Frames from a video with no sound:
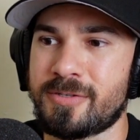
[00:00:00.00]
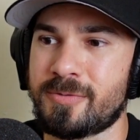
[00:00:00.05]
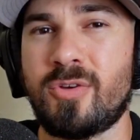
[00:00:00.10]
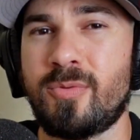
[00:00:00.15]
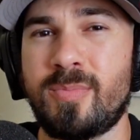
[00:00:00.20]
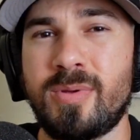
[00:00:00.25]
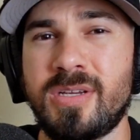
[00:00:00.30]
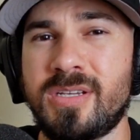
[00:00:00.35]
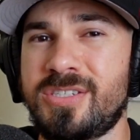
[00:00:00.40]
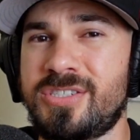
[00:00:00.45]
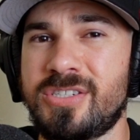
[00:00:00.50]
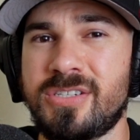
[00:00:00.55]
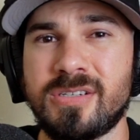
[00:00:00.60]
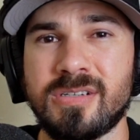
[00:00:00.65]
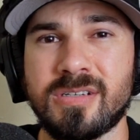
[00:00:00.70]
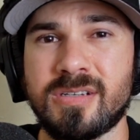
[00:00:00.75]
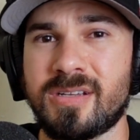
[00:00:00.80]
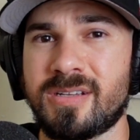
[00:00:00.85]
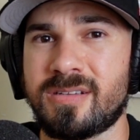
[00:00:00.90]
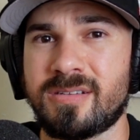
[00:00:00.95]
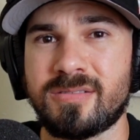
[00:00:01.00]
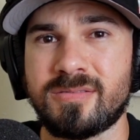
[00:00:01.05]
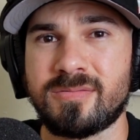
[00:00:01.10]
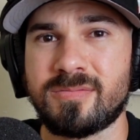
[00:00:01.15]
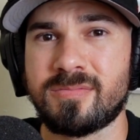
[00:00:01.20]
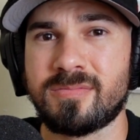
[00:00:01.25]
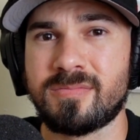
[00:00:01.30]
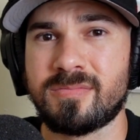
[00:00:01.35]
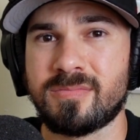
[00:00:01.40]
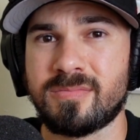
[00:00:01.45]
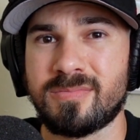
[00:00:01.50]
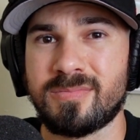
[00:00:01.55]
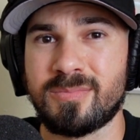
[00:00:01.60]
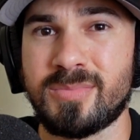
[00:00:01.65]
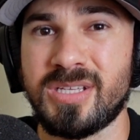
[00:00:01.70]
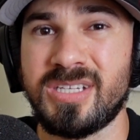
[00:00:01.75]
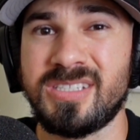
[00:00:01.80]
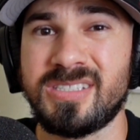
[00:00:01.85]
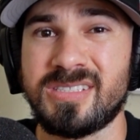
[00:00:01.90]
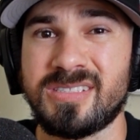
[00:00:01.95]
Don't be a jerk,
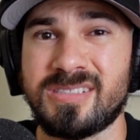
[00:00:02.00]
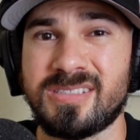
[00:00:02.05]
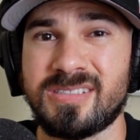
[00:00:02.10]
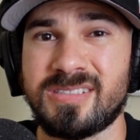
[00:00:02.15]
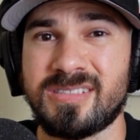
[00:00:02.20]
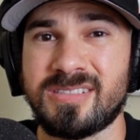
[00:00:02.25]
please.